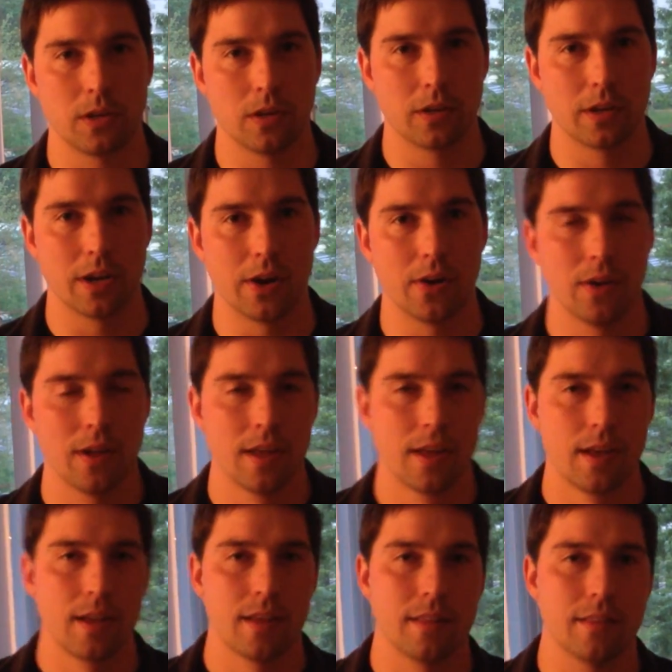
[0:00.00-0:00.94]
where you go,
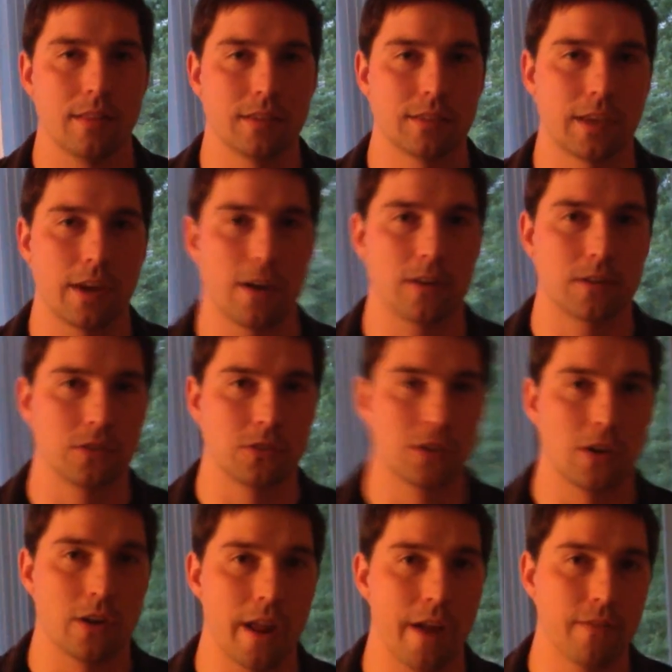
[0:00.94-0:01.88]
this
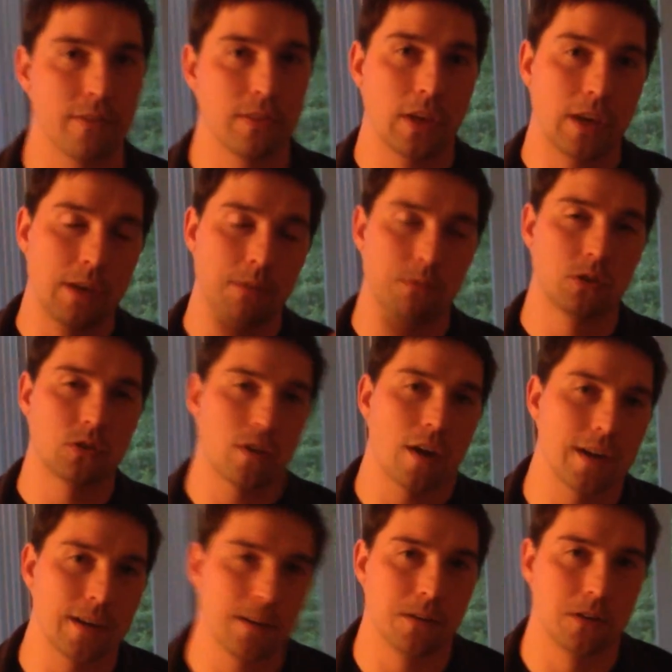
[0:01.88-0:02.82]
character's done everything he was
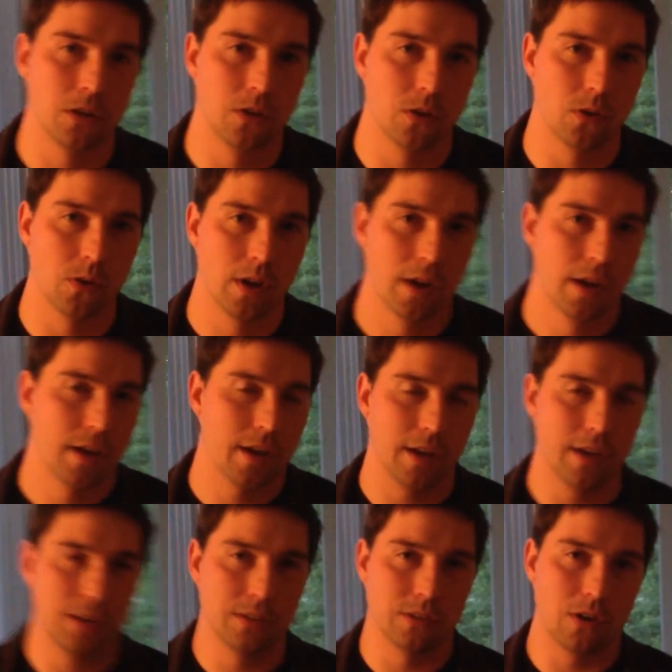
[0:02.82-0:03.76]
trying to do,
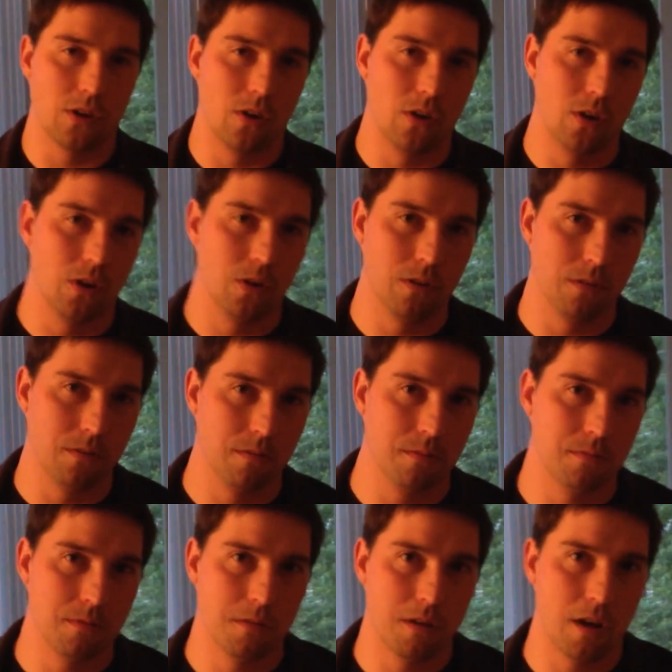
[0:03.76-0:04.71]
is
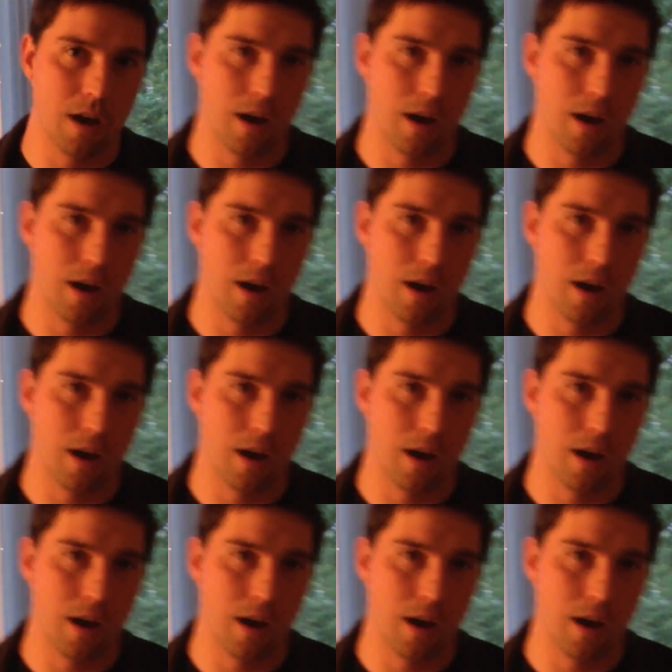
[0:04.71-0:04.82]
all